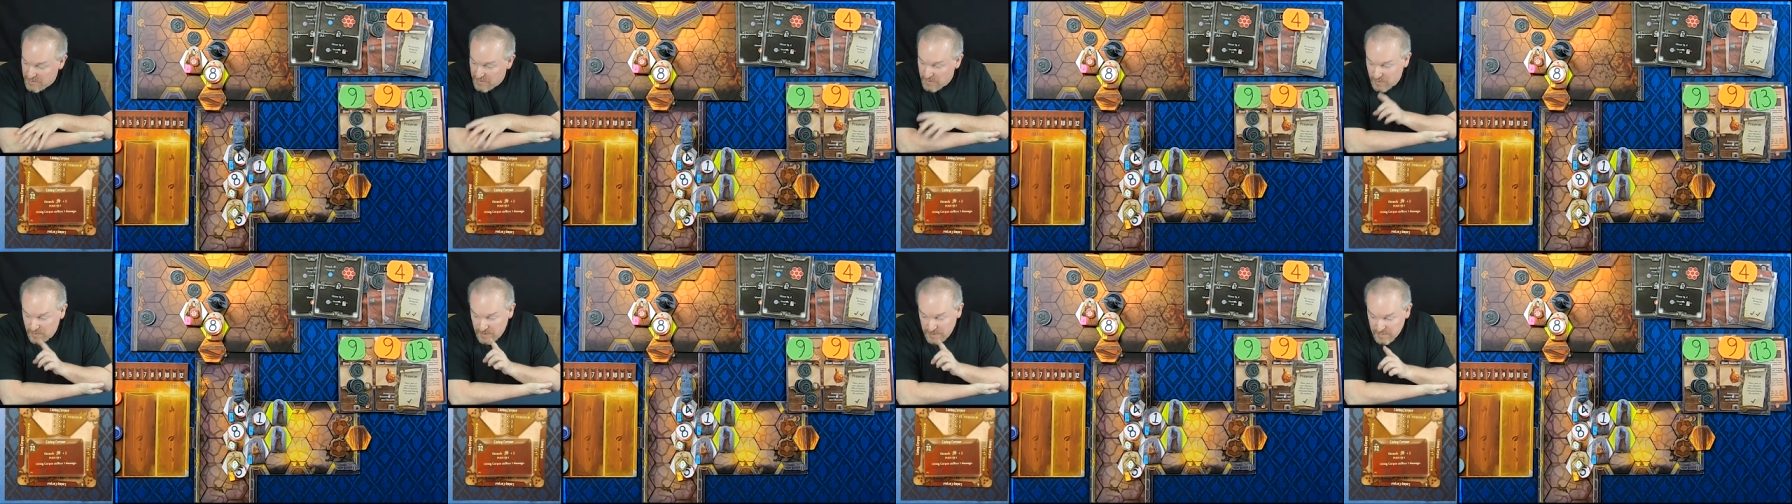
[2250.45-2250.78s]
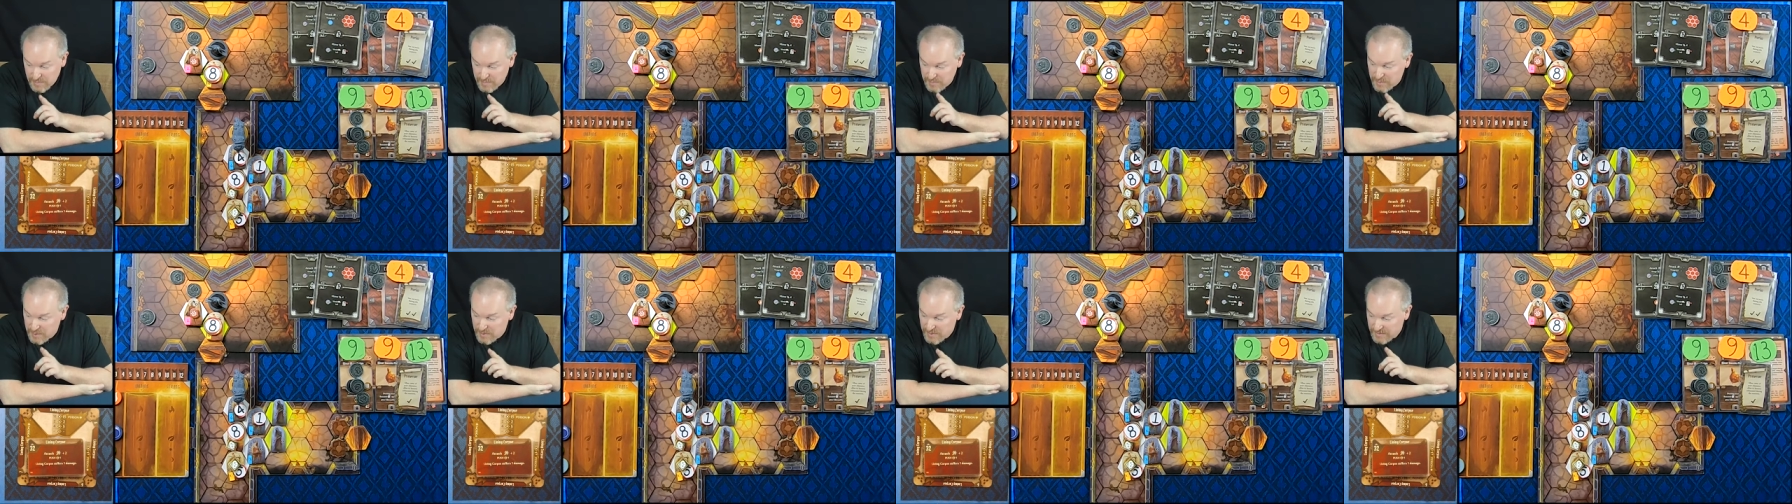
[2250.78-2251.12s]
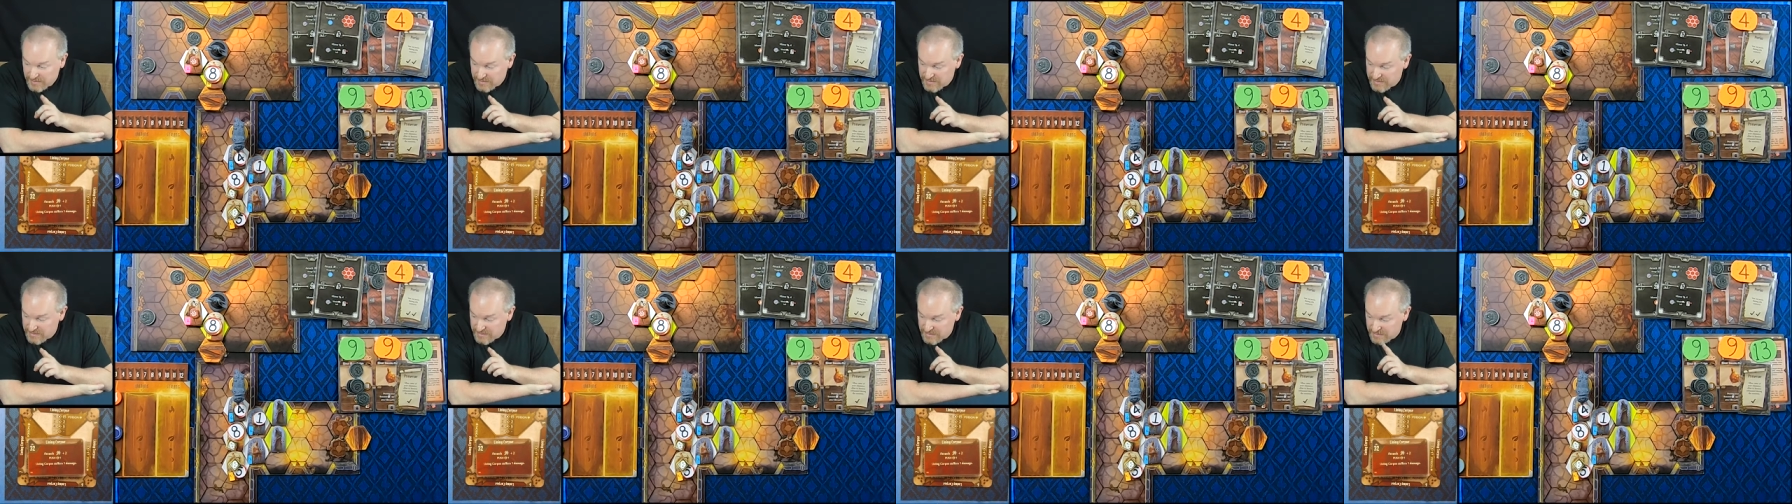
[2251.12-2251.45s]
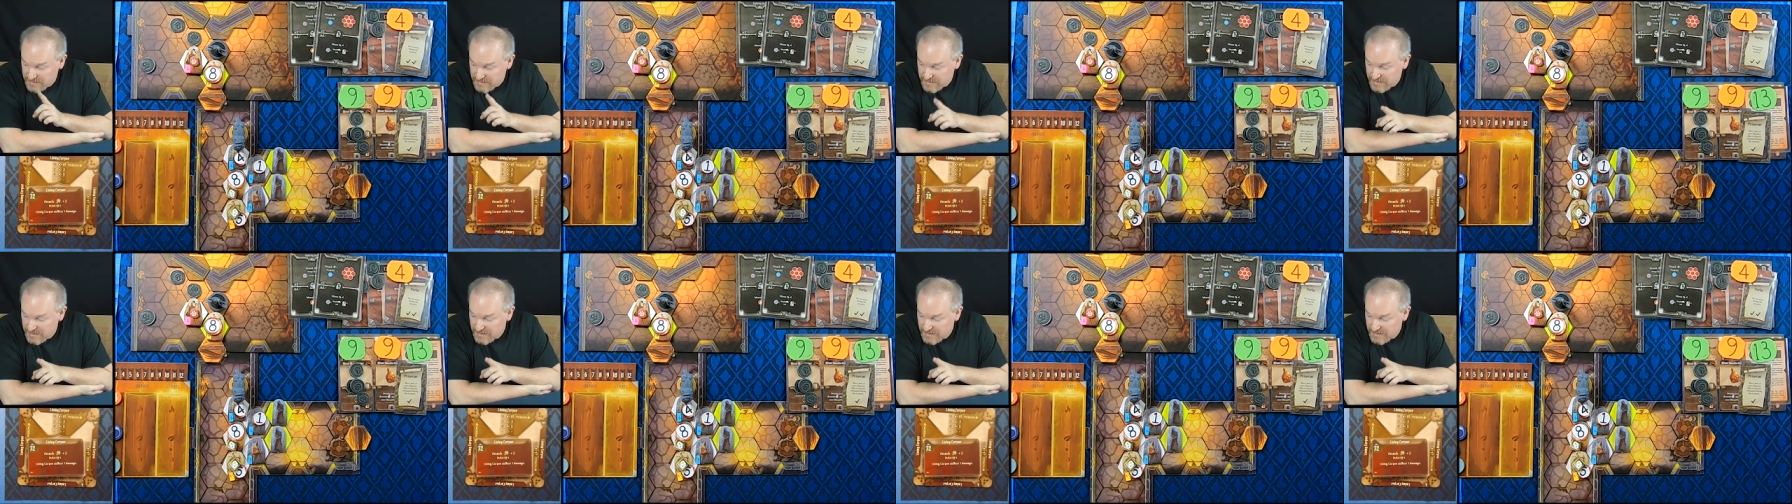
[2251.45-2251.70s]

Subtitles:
With push,